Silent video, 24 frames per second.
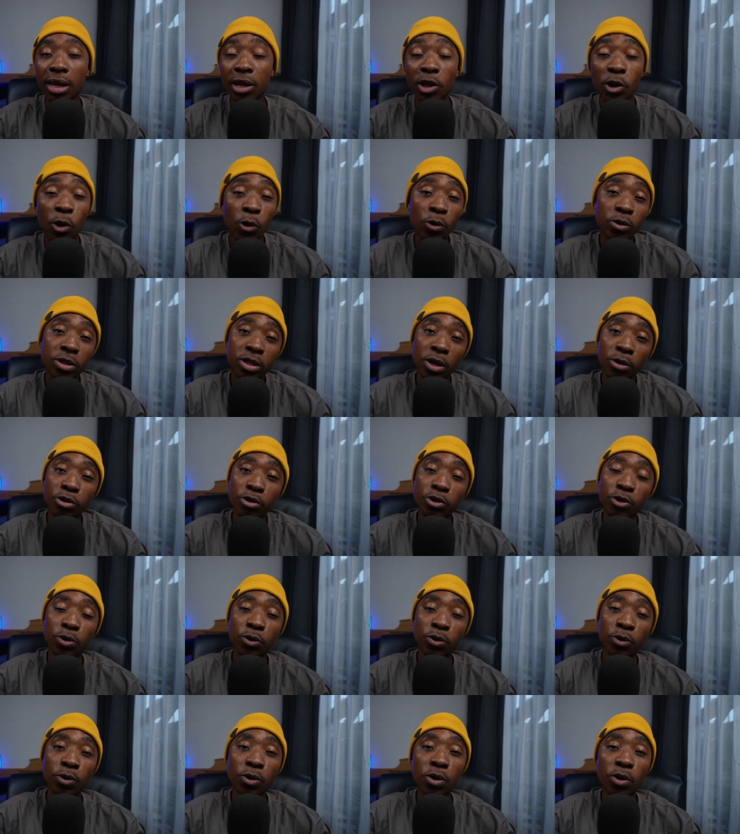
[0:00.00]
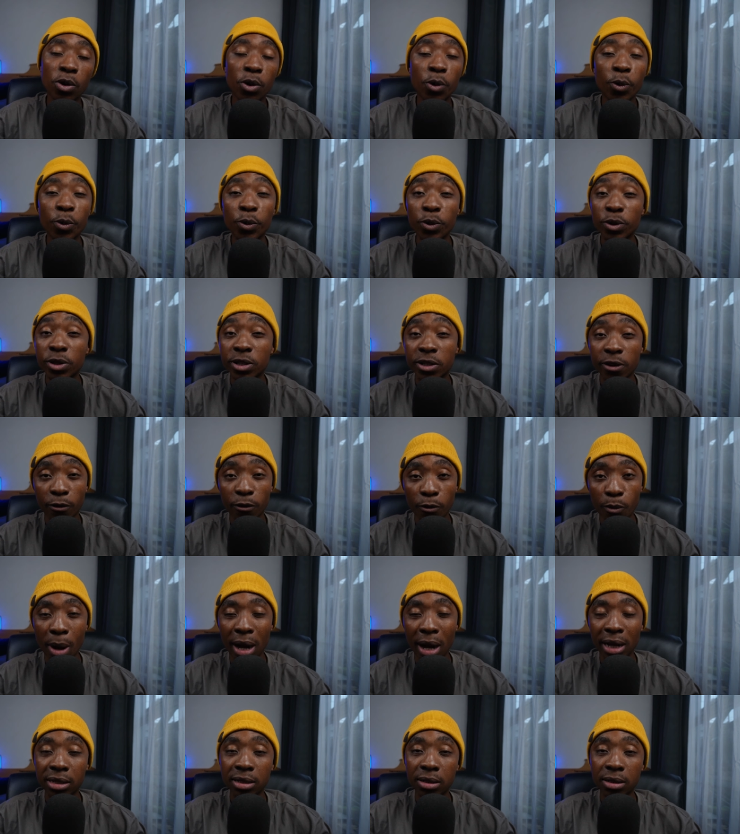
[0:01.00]
goes out to Yusuf
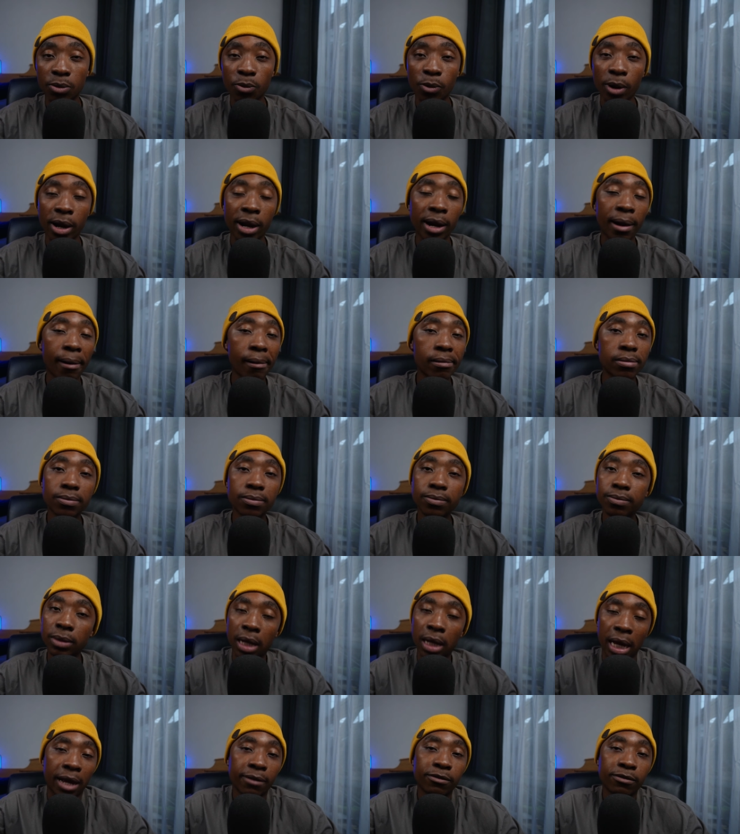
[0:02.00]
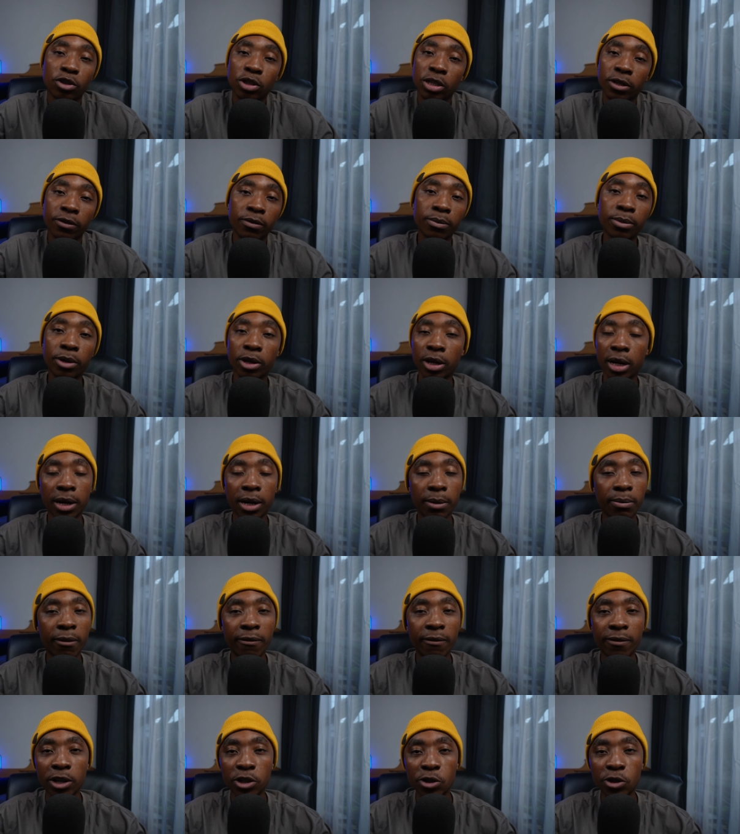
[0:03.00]
Mat. Well, I have to give him credit,
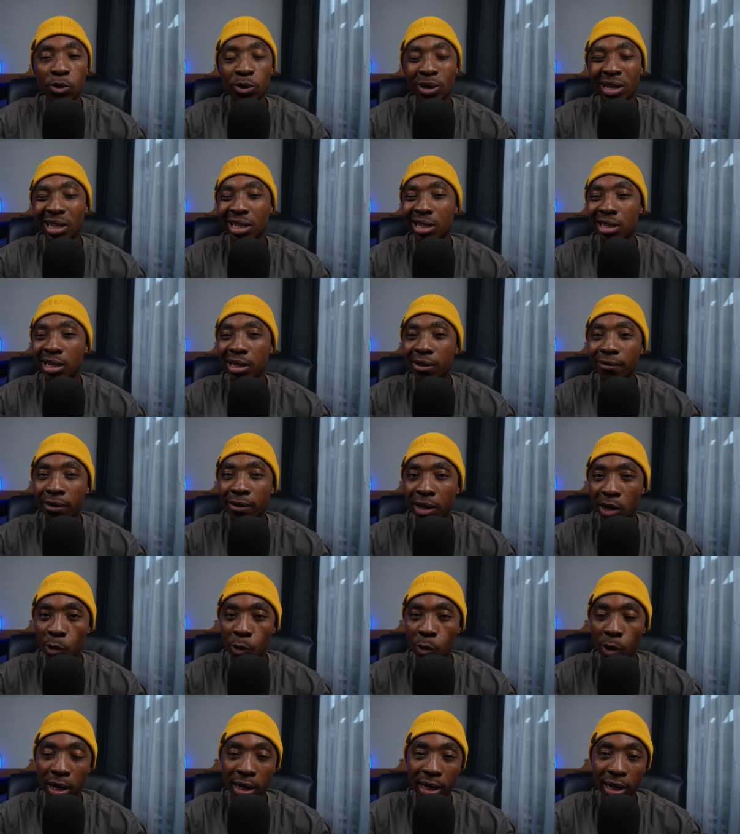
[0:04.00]
Buffett. He did very well,